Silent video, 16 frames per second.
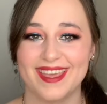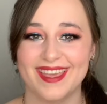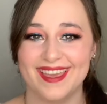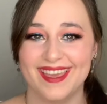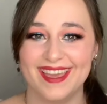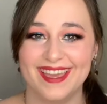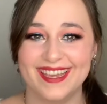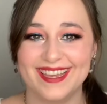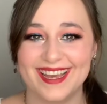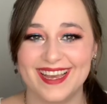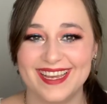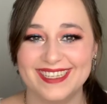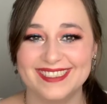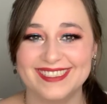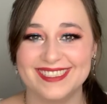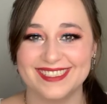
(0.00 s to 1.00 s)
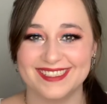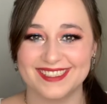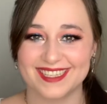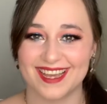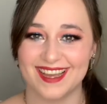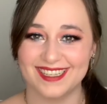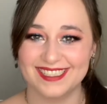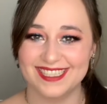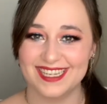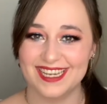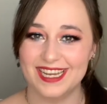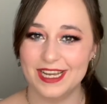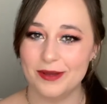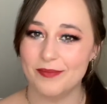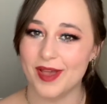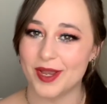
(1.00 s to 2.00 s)
Hey guys, it's Katya.
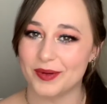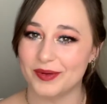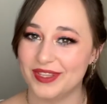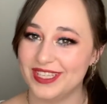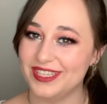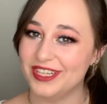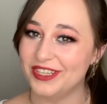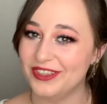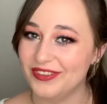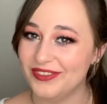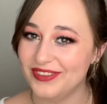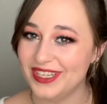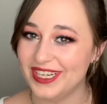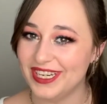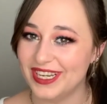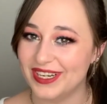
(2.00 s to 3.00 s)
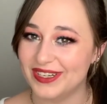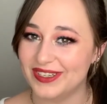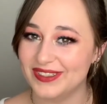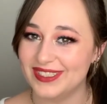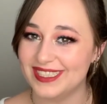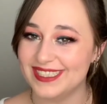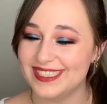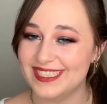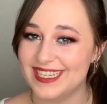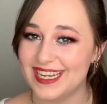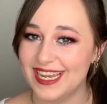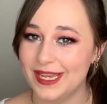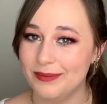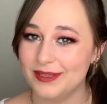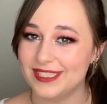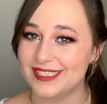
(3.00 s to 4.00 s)
I'm back with another video. This
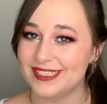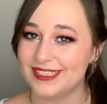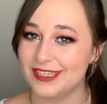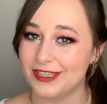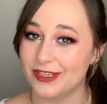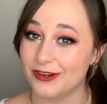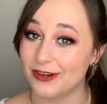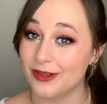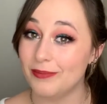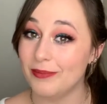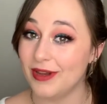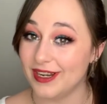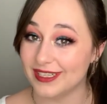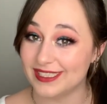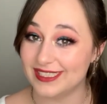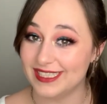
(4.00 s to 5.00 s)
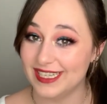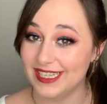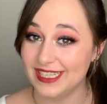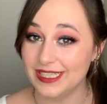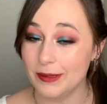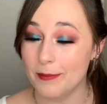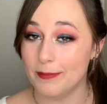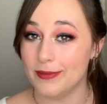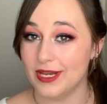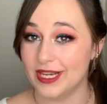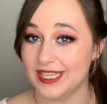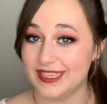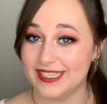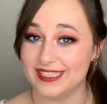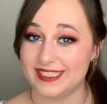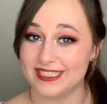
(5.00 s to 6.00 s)
time it's another unboxing, but
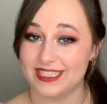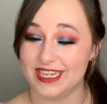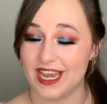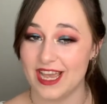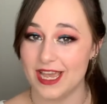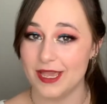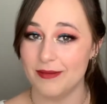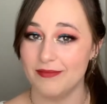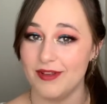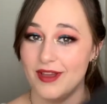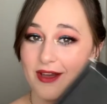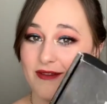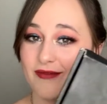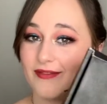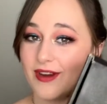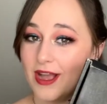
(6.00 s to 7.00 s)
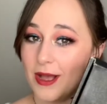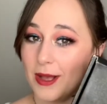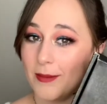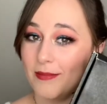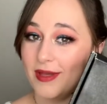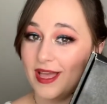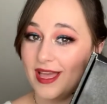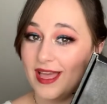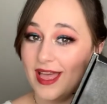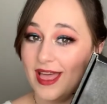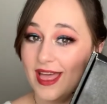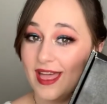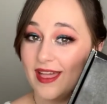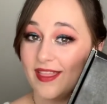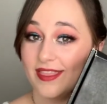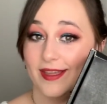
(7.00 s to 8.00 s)
this time from
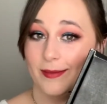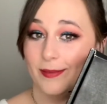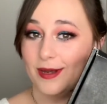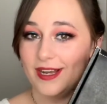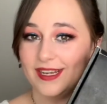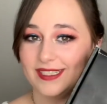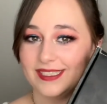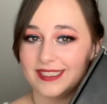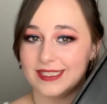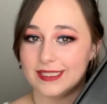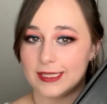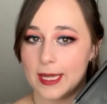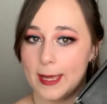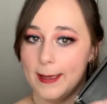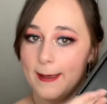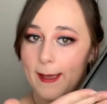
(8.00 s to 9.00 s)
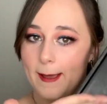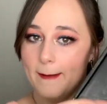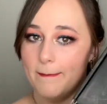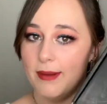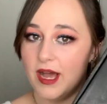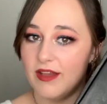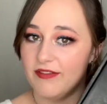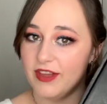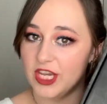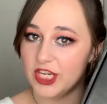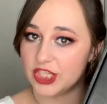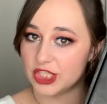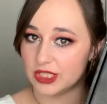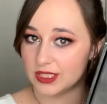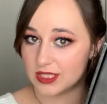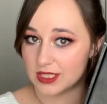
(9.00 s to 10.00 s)
The Box by
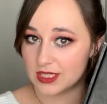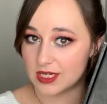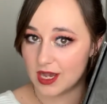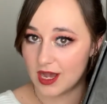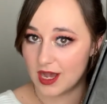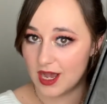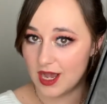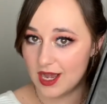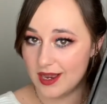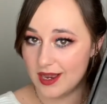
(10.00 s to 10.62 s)
Fashionsta.